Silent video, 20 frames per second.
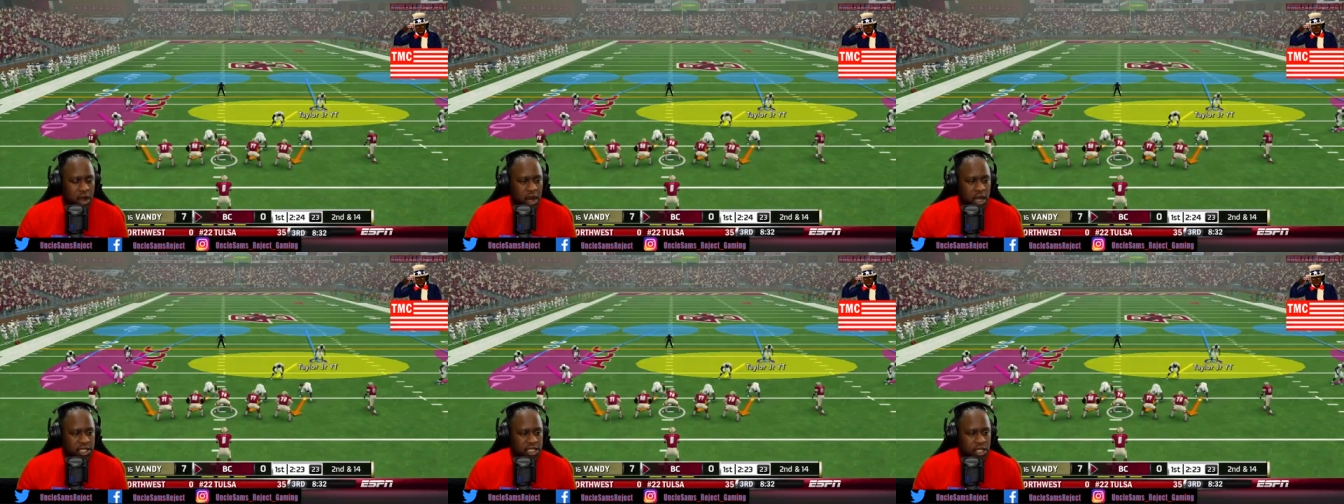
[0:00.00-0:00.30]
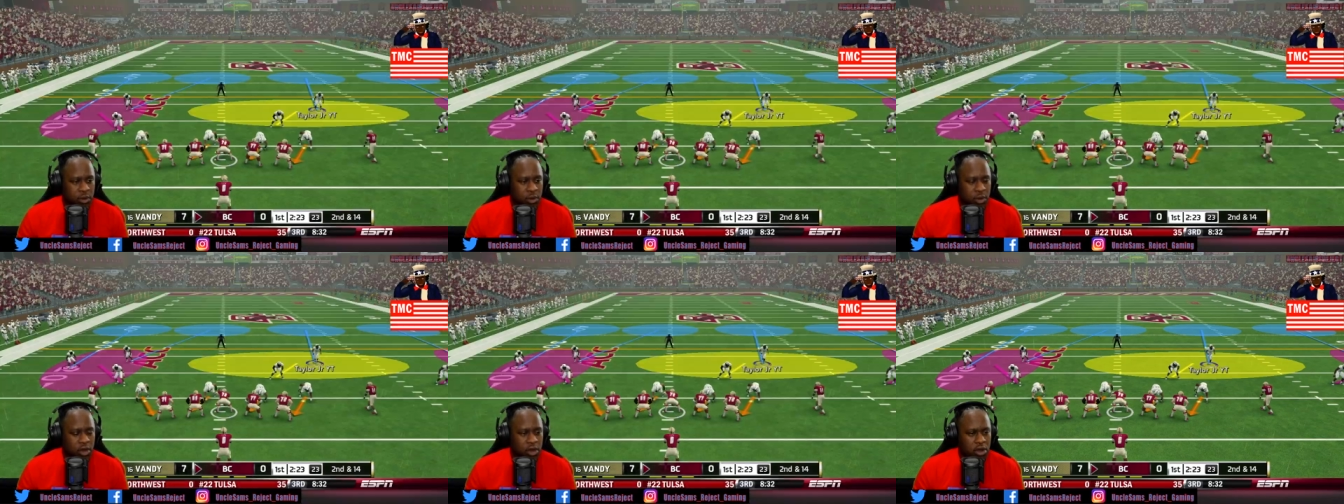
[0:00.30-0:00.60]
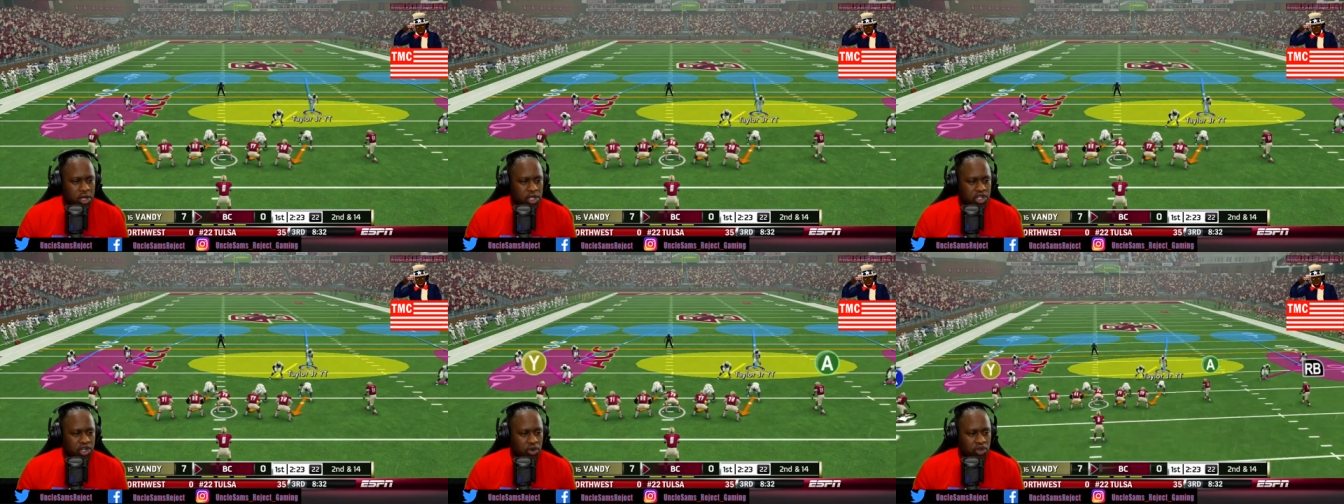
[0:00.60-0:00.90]
All right, so we're
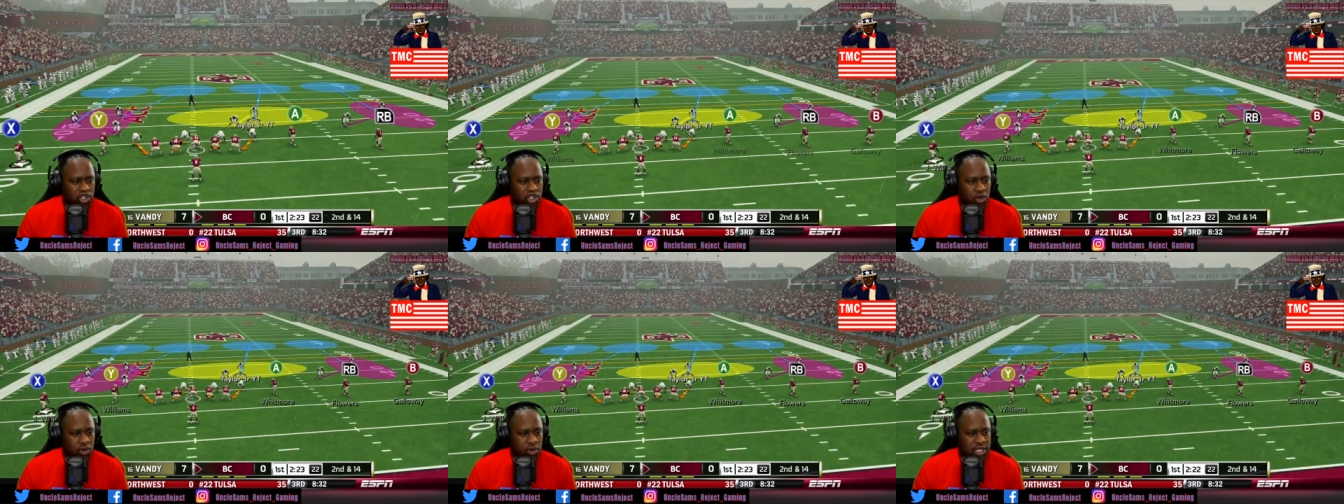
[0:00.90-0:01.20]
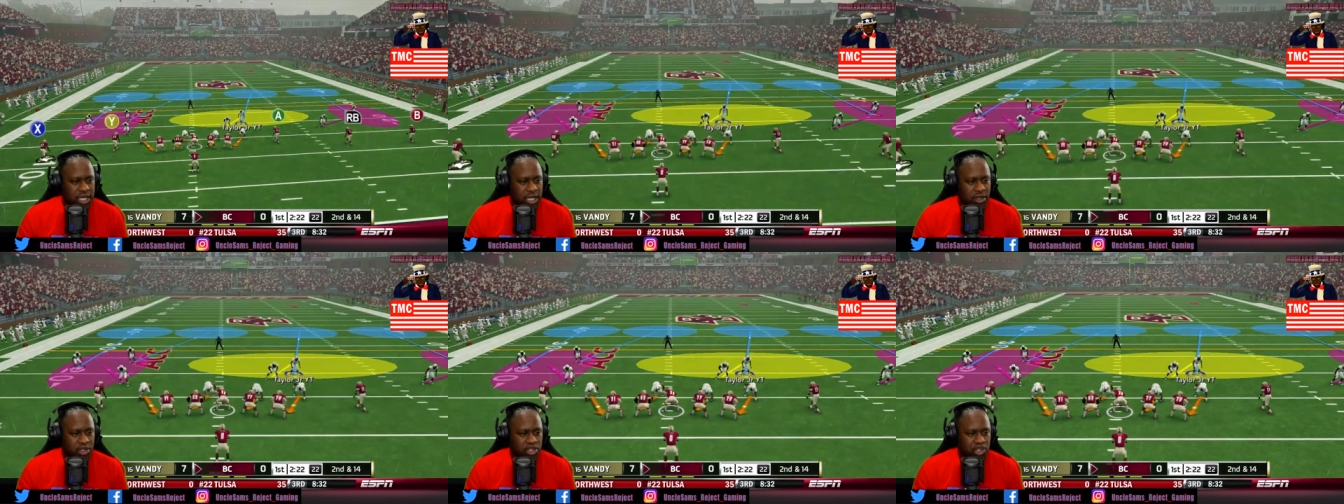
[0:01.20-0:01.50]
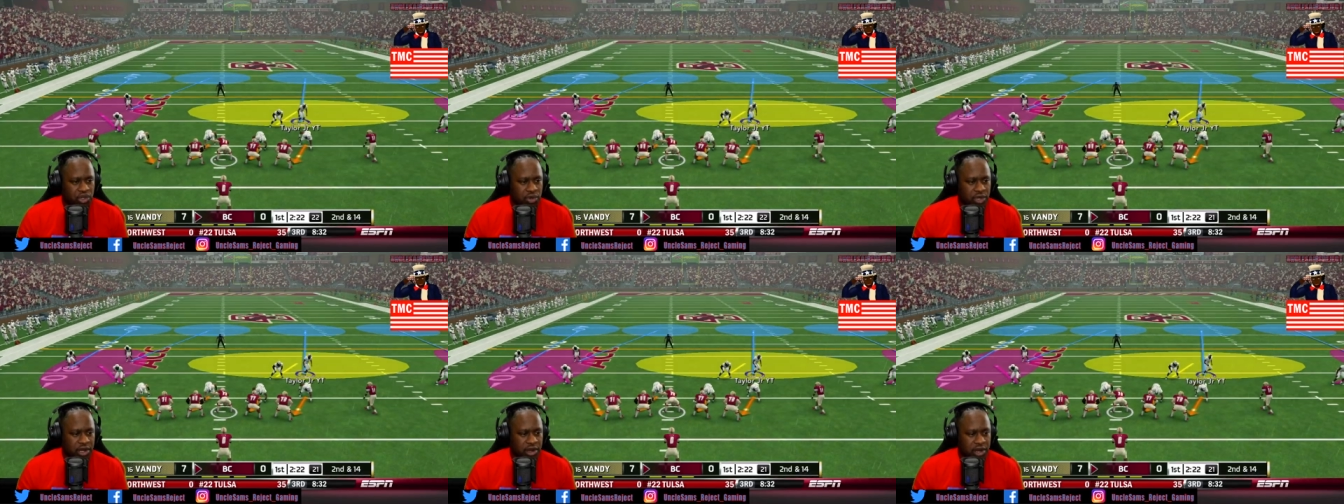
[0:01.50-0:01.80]
going to control Sean Taylor
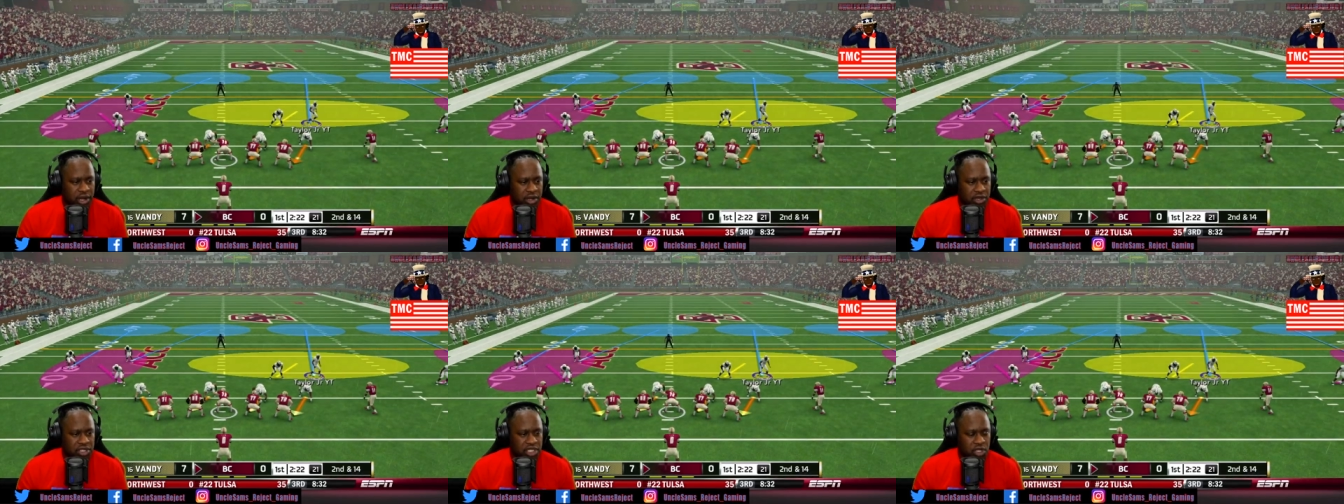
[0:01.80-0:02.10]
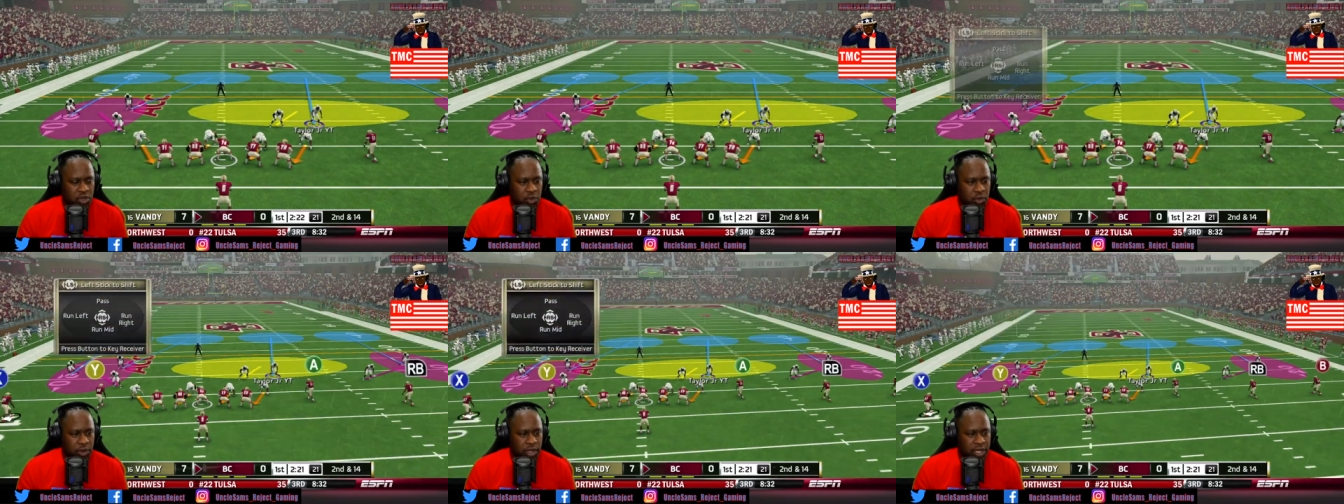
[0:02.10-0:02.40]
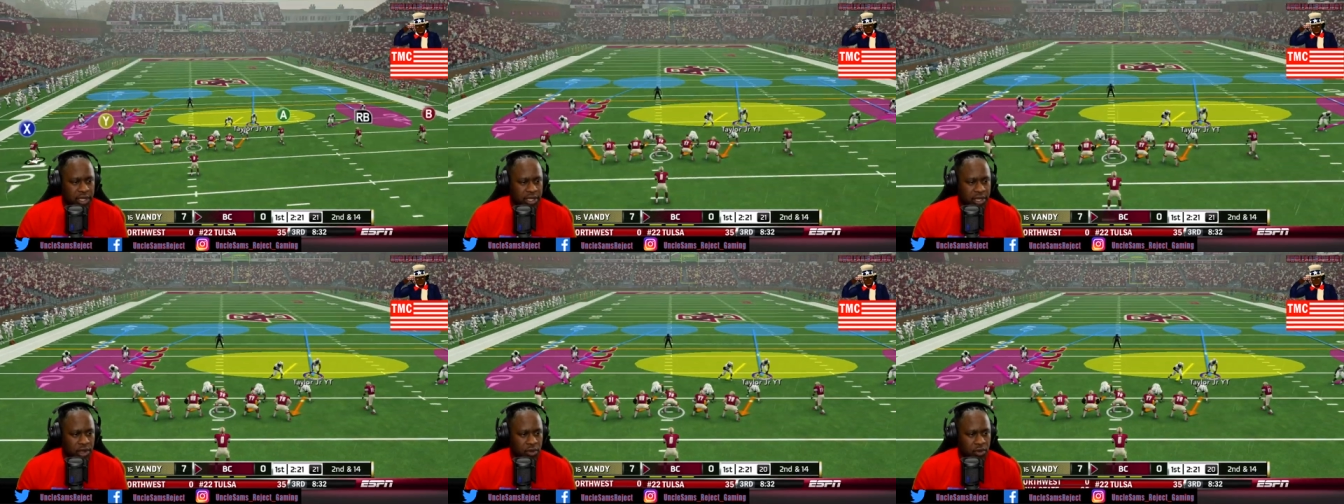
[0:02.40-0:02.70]
Jr. here and see what we
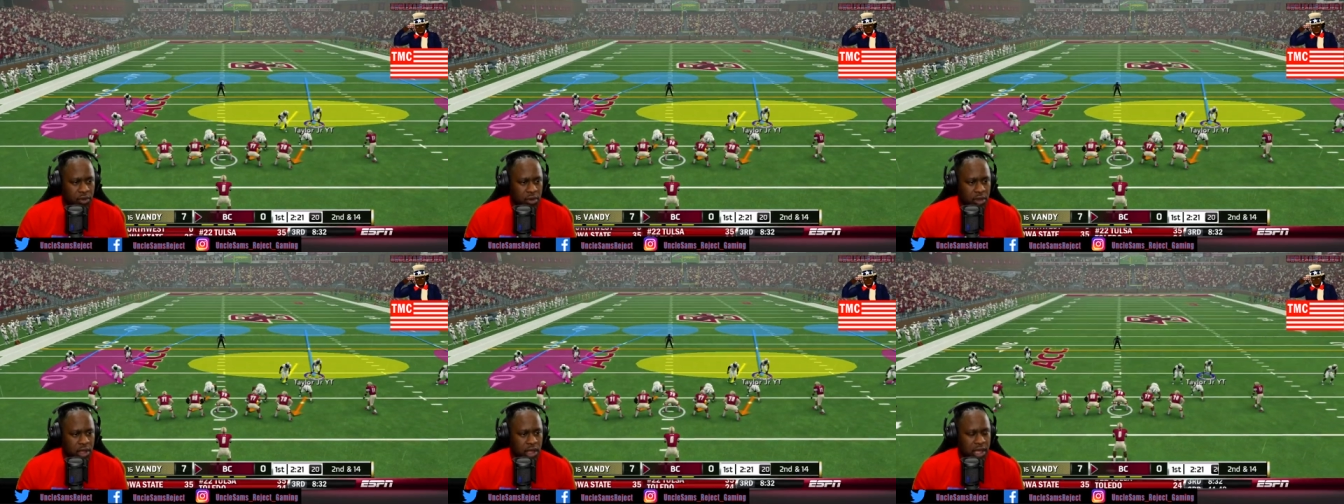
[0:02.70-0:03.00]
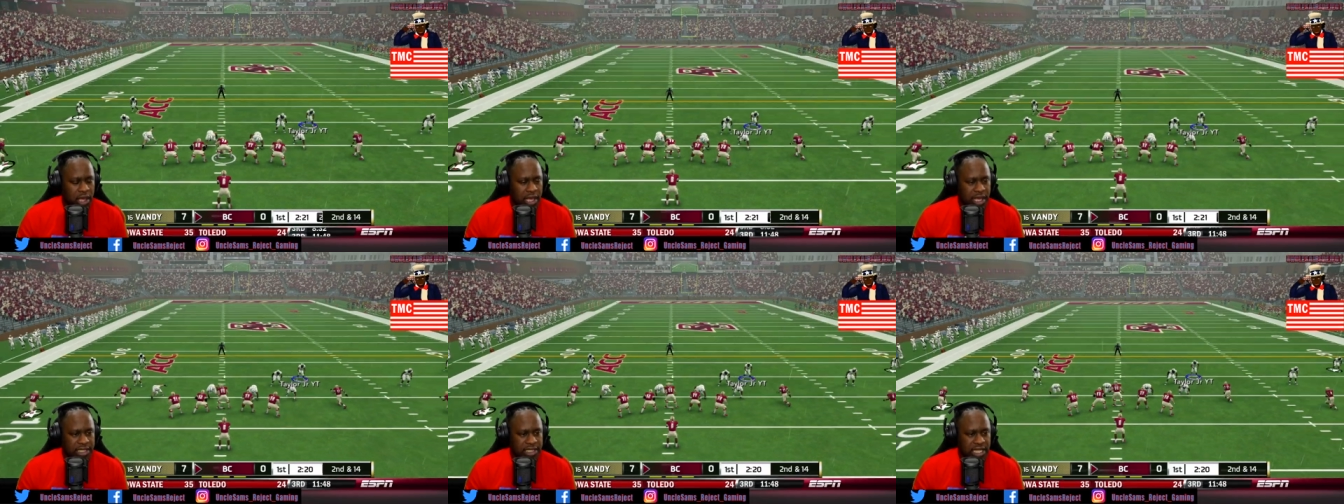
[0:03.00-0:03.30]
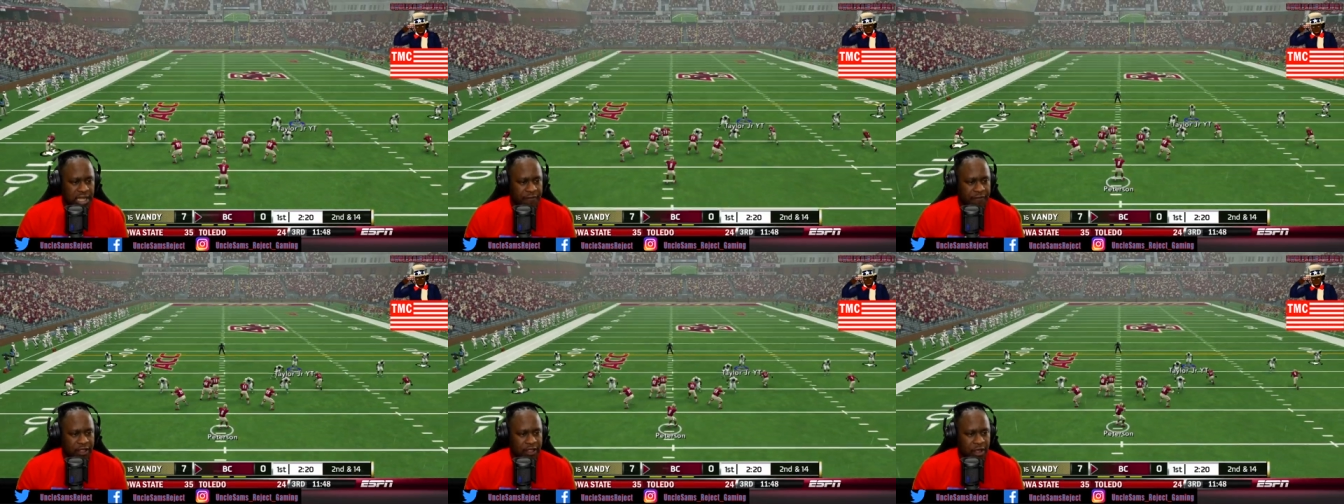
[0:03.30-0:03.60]
can do. It's
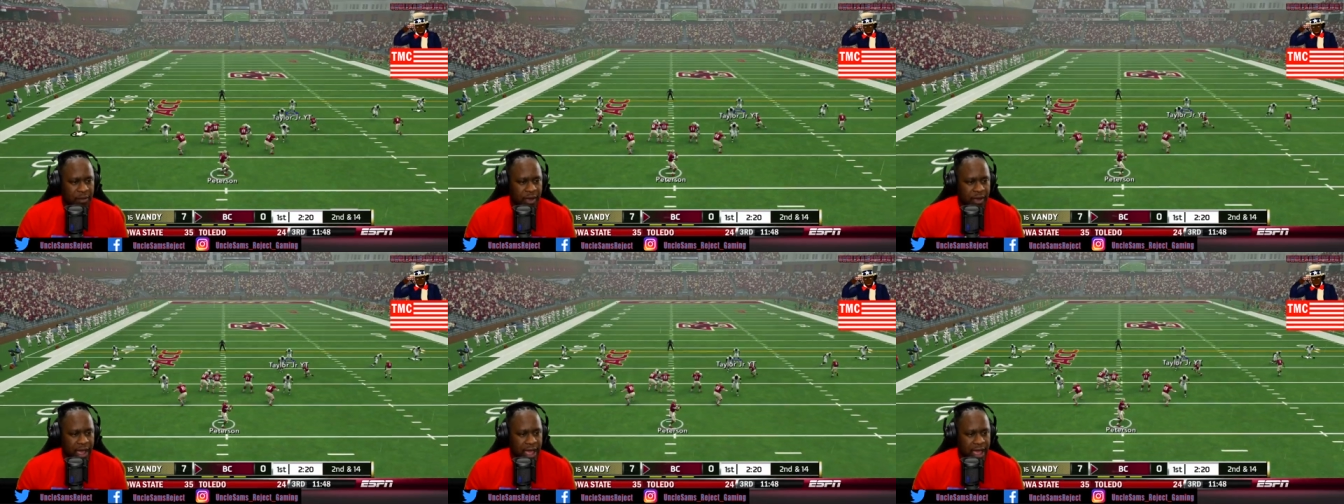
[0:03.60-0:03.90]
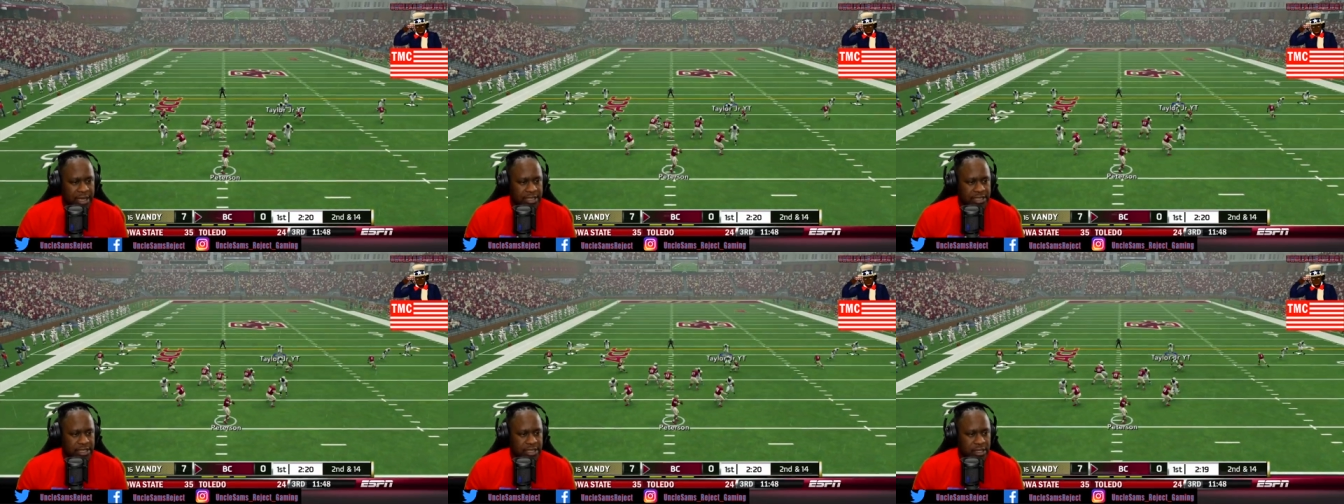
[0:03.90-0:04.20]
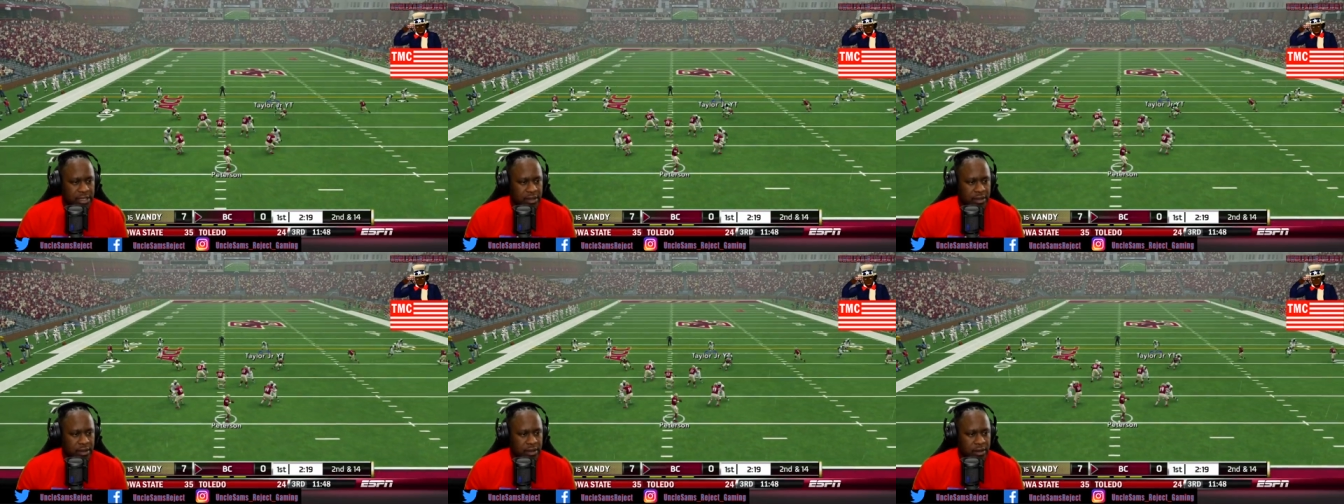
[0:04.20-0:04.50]
definitely a
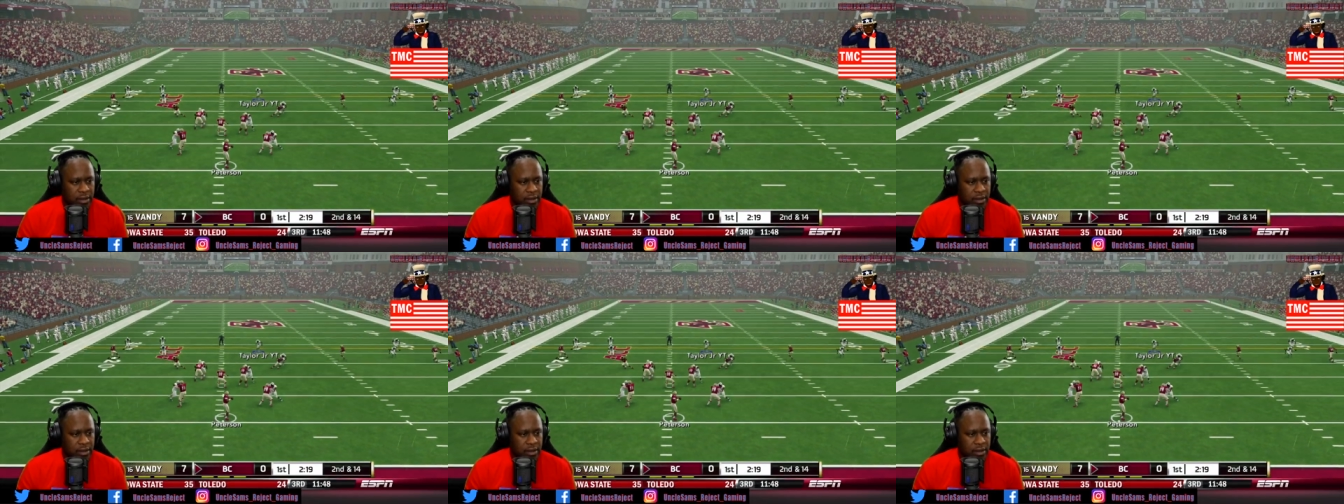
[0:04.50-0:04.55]
pass.